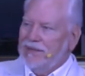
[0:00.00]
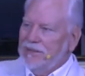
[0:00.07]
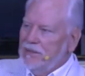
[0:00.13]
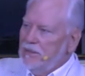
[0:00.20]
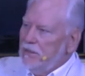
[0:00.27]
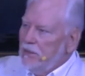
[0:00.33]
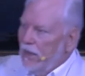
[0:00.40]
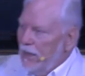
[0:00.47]

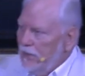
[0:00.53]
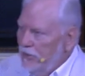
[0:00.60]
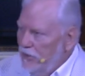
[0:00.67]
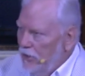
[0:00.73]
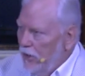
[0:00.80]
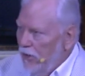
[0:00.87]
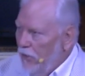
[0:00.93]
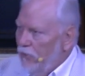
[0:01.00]
did not
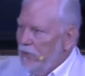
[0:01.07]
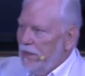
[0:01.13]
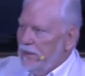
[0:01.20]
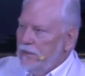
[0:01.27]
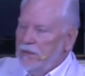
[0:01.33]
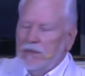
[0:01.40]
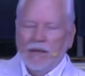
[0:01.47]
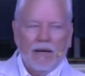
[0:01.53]
know, they
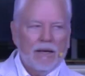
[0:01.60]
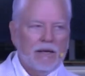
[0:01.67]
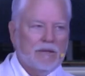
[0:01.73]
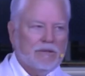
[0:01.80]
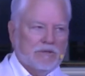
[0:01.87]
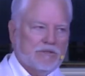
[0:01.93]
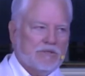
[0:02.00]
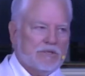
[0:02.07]
did not
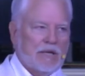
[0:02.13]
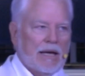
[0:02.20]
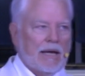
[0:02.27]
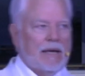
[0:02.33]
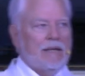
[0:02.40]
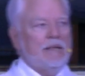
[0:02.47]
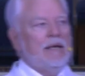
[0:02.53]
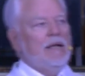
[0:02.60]
understand.